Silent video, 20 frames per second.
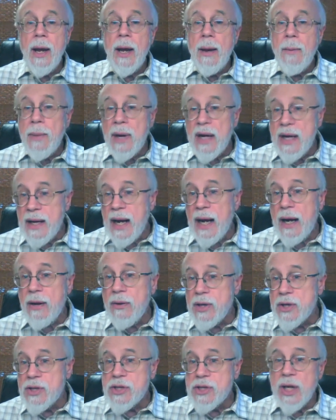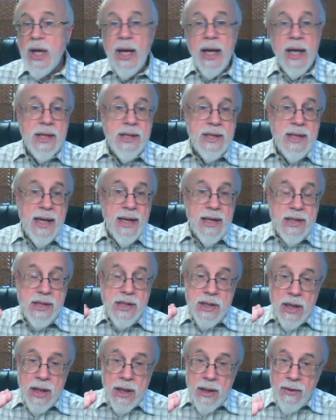But now that science
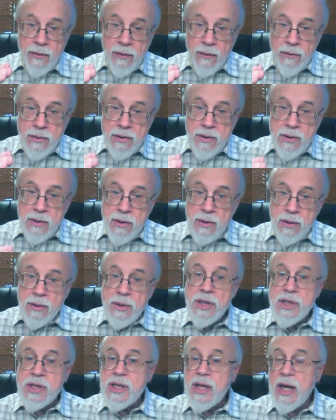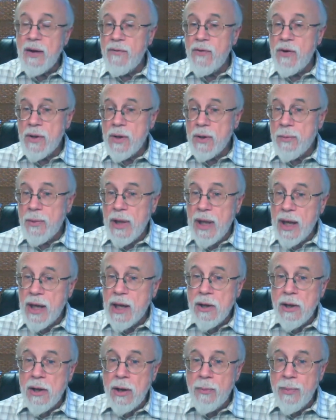has discovered the
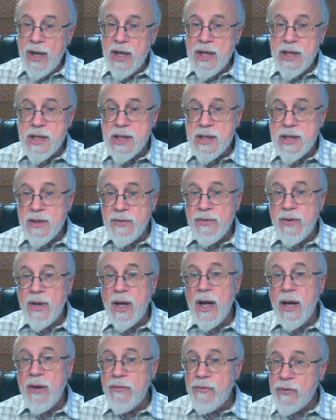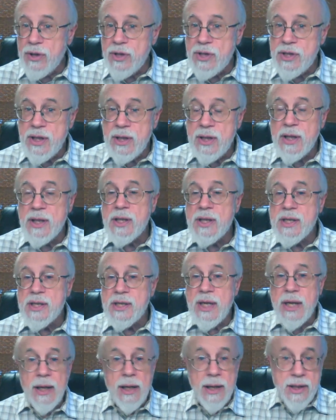molecular basis of life, we see that the
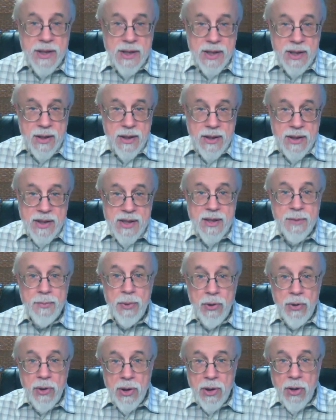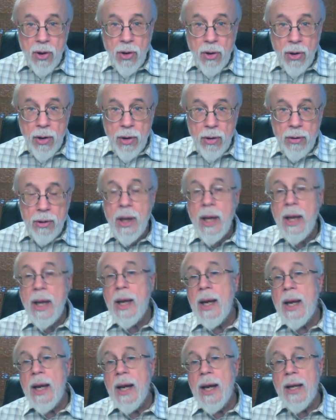cell isn't simple at all.
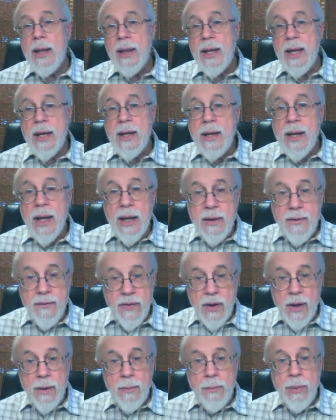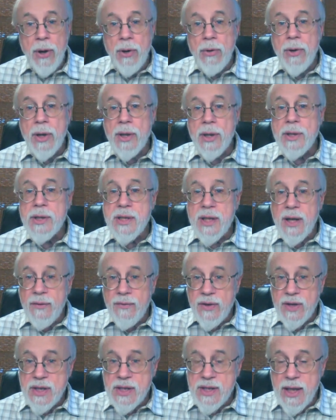and that none of the components
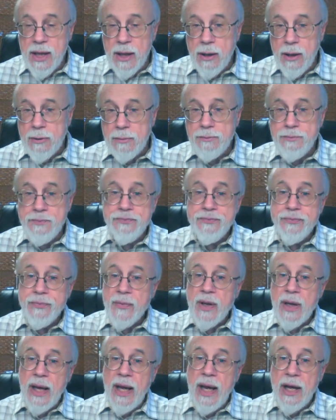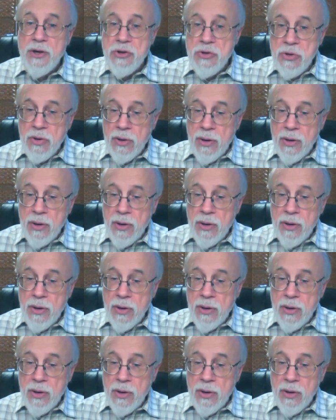of the cell can